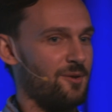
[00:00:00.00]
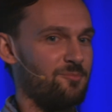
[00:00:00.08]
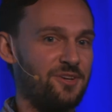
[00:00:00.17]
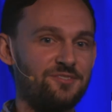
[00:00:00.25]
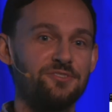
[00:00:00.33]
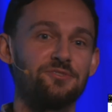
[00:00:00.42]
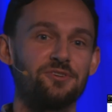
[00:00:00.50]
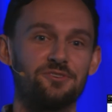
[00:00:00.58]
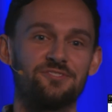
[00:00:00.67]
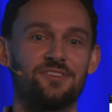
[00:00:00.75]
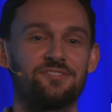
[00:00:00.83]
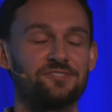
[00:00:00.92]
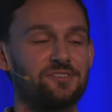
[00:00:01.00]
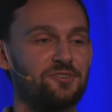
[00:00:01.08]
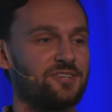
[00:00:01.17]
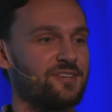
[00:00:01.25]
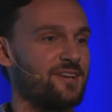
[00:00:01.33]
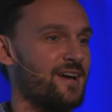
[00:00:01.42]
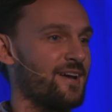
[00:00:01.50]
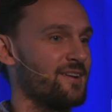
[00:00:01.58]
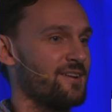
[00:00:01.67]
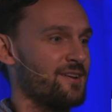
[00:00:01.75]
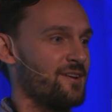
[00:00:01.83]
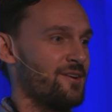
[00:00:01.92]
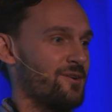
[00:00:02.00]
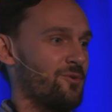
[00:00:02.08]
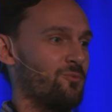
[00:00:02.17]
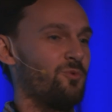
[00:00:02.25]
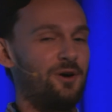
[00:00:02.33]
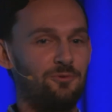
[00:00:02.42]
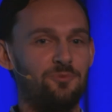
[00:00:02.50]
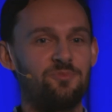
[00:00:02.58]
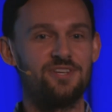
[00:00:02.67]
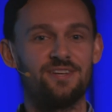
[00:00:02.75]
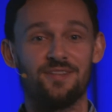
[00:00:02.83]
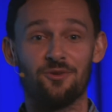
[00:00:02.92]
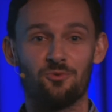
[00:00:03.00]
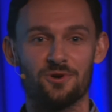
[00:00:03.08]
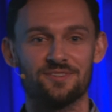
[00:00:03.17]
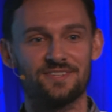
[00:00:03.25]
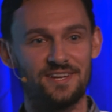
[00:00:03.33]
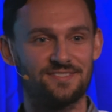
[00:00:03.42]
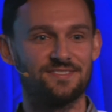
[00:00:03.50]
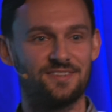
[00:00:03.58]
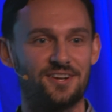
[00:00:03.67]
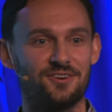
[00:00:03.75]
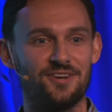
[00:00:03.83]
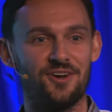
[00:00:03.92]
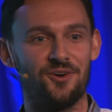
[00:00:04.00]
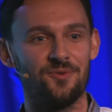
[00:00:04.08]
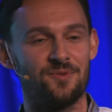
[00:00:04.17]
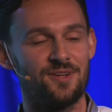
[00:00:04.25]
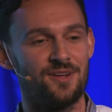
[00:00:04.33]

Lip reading: basically you're essentially looking at what would be, in the worst case scenario,